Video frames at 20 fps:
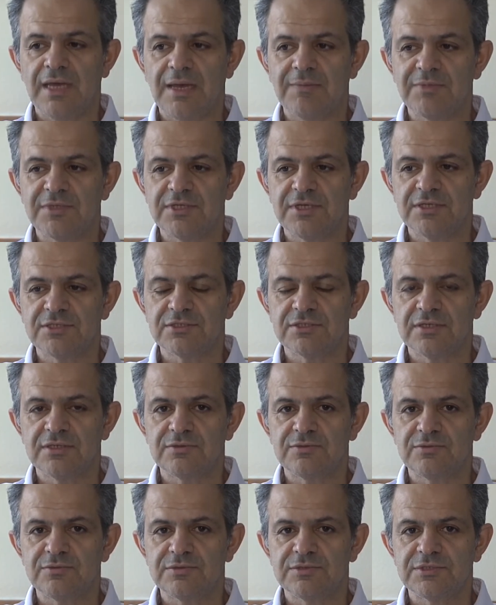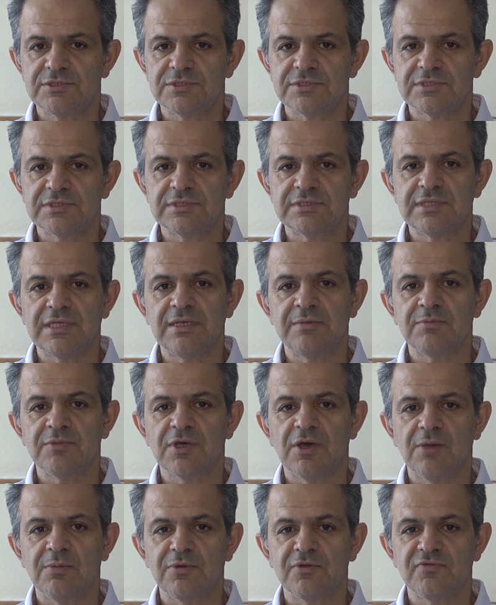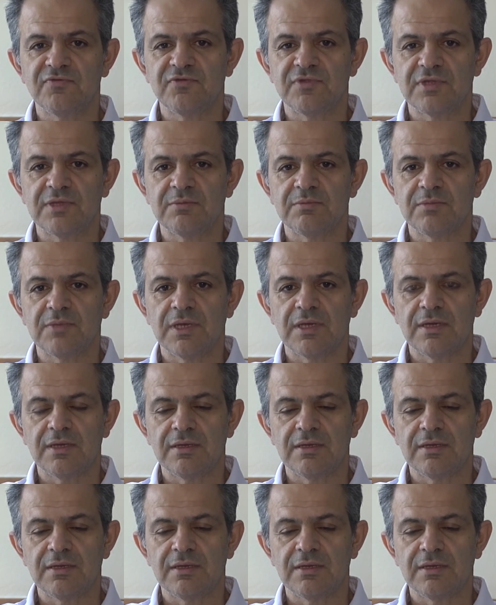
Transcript: application, I'll just name a couple of them.